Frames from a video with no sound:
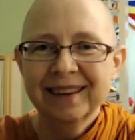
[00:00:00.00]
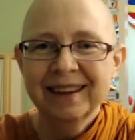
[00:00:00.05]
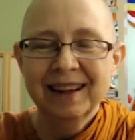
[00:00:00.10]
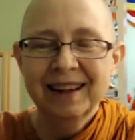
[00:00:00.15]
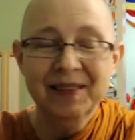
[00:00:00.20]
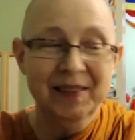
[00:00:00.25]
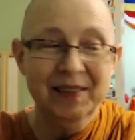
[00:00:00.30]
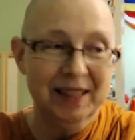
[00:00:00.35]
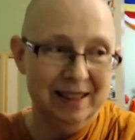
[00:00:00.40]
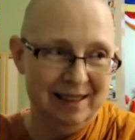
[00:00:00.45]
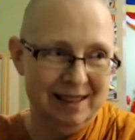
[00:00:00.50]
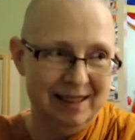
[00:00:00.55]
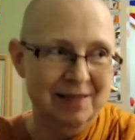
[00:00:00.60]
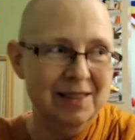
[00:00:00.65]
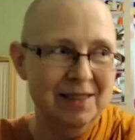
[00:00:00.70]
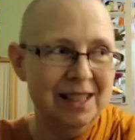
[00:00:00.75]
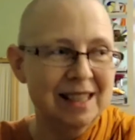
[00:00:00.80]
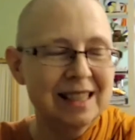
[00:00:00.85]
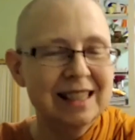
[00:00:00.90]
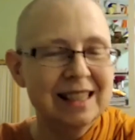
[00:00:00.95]
I mean, some
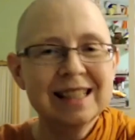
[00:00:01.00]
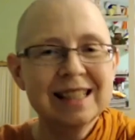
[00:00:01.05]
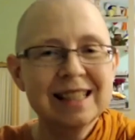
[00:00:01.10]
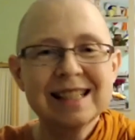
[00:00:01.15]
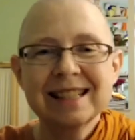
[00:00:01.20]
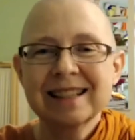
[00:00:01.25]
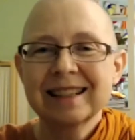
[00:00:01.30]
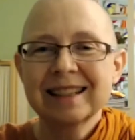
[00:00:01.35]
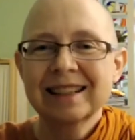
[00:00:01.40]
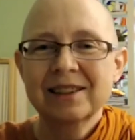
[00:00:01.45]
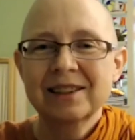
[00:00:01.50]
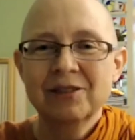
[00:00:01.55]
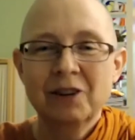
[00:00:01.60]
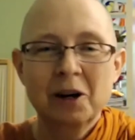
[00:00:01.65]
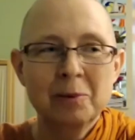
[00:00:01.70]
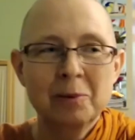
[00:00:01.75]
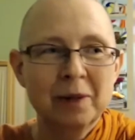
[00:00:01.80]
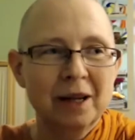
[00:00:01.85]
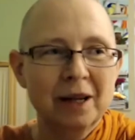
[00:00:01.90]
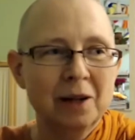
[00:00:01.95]
distance,
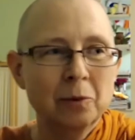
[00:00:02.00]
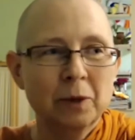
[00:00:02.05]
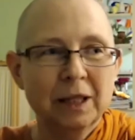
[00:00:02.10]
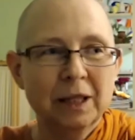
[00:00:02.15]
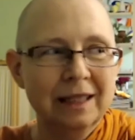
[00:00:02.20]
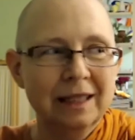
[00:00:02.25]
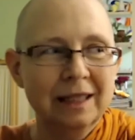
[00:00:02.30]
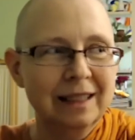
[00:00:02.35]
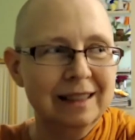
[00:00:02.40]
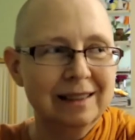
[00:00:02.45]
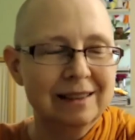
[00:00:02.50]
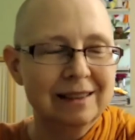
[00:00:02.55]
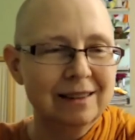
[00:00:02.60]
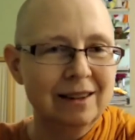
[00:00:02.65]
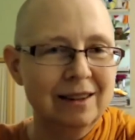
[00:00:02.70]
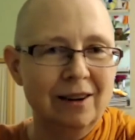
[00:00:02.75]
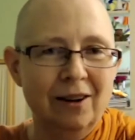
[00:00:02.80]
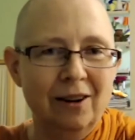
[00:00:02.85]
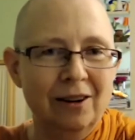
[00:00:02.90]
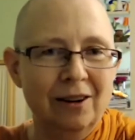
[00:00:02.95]
far beyond what any
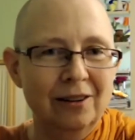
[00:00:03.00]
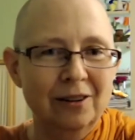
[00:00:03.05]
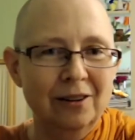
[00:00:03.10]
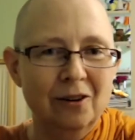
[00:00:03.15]
tall,